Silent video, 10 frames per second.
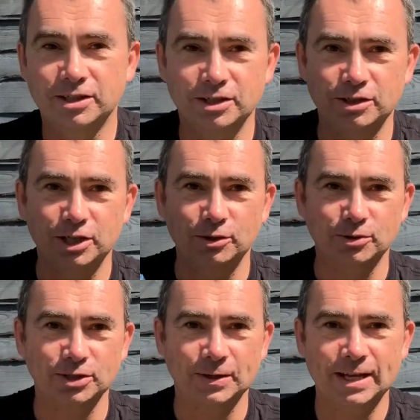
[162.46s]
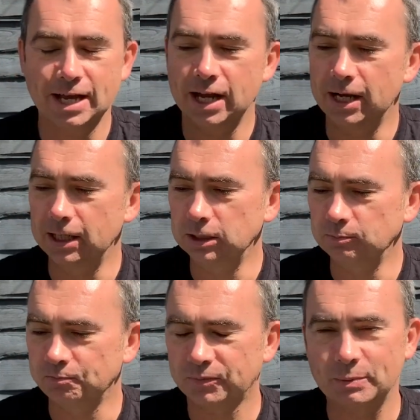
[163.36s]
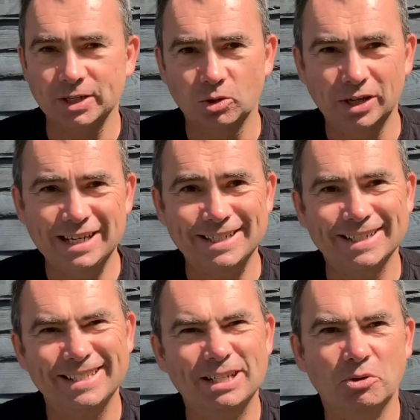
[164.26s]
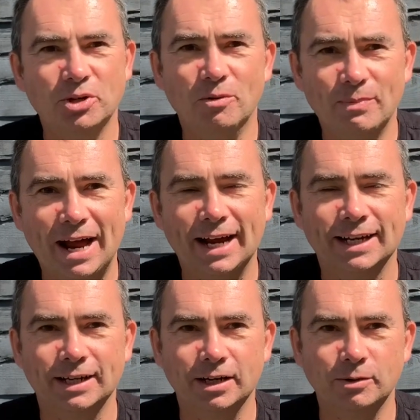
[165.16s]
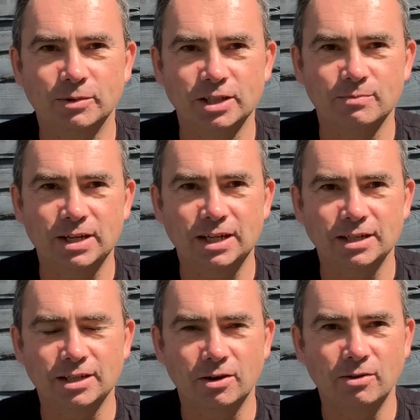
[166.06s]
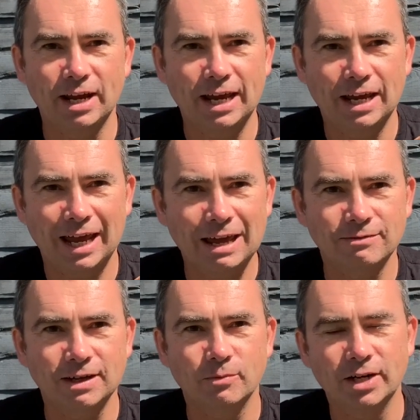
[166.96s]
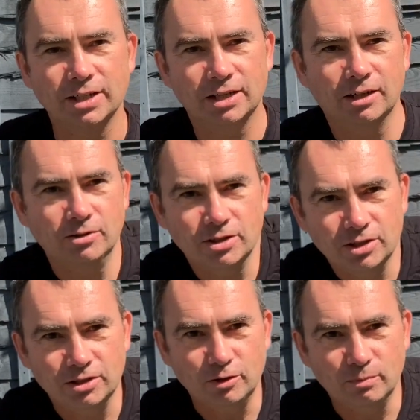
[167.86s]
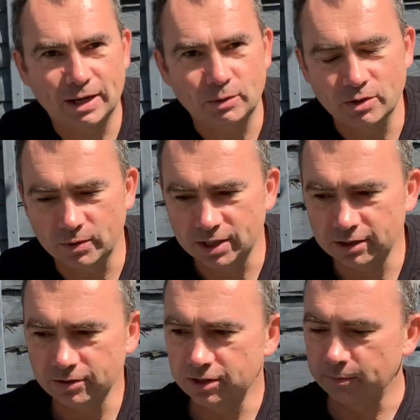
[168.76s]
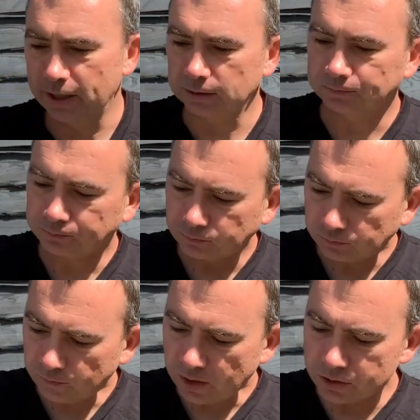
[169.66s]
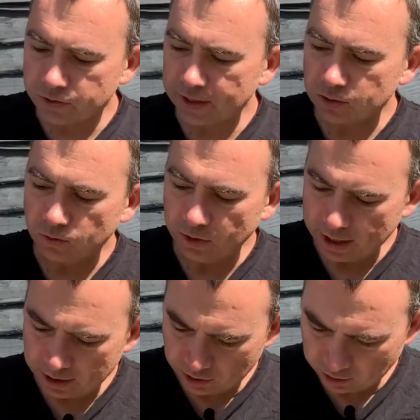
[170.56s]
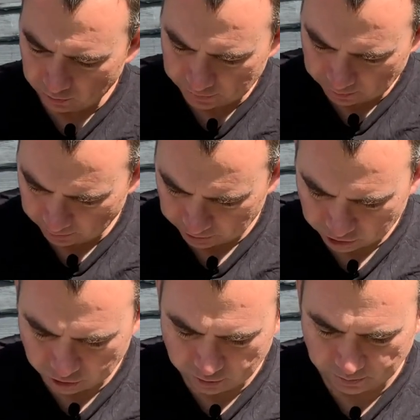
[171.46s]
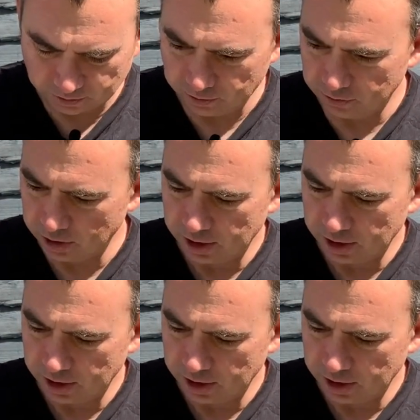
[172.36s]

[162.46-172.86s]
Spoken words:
use. It makes it a lot easier to sit on your back. Doesn't make it so heavy when it's closer to your back, when the weight's closer to your back. So that's all there, and you can obviously run the tube through